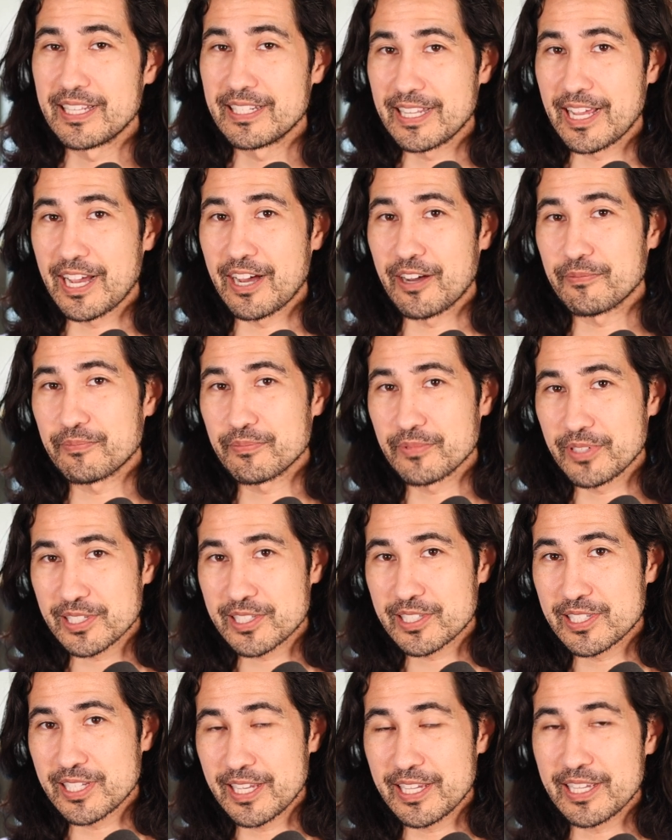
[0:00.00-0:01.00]
Now,
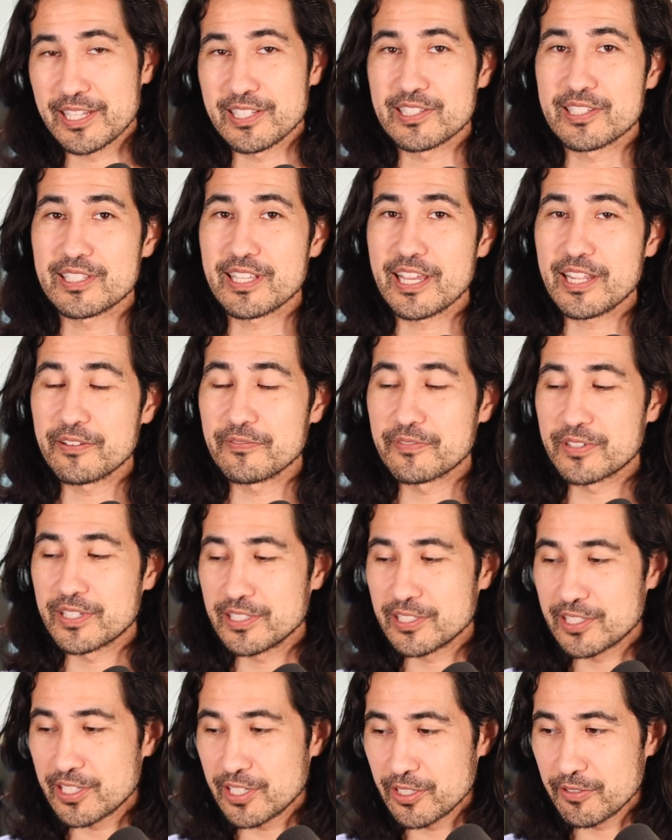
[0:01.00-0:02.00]
let's say instead of
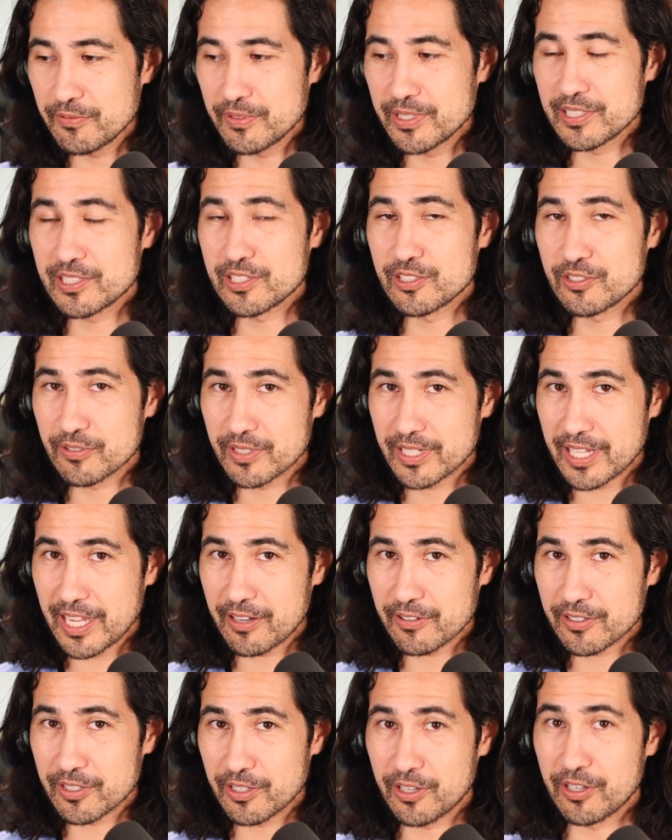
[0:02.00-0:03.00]
continuing to drink
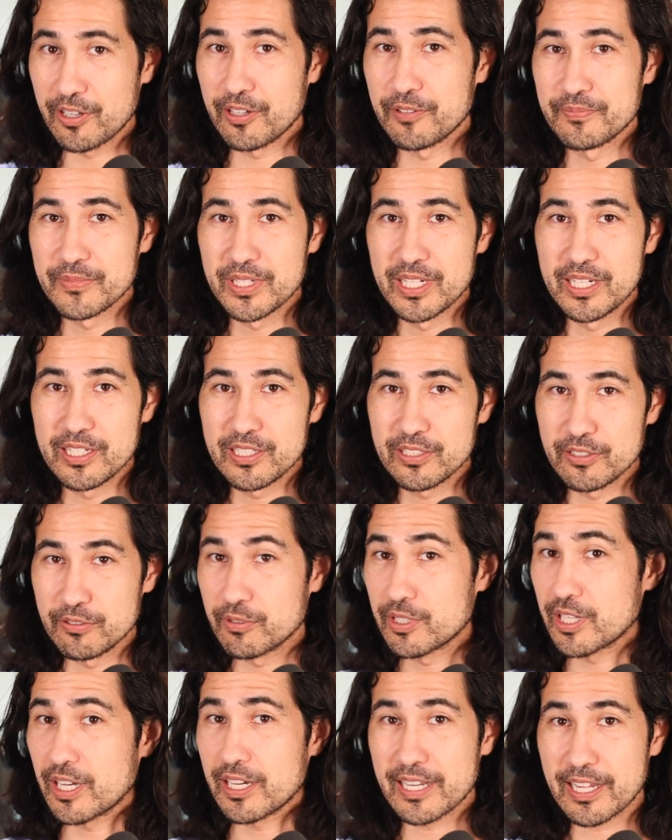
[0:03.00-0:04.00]
alcohol, you
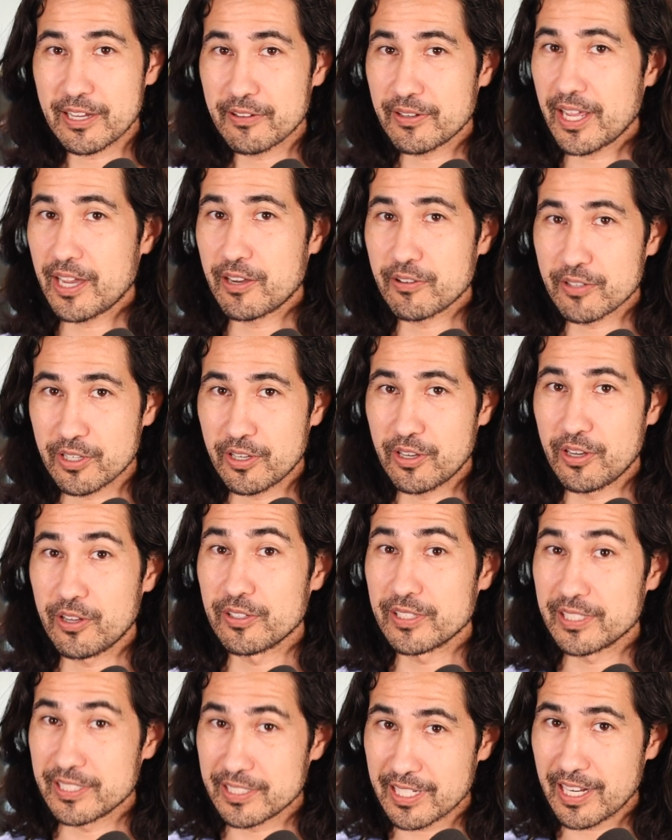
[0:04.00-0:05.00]
cut out
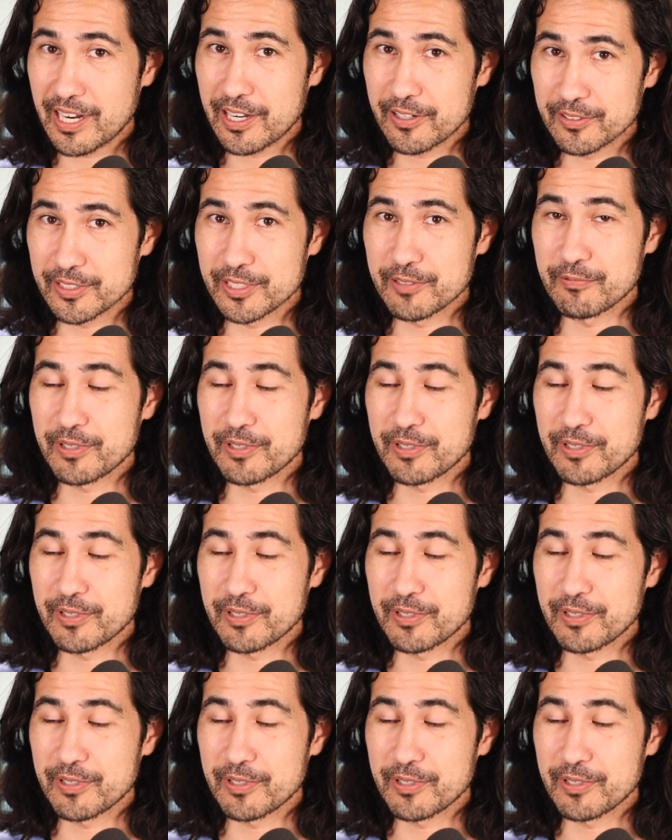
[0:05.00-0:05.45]
alcohol entirely.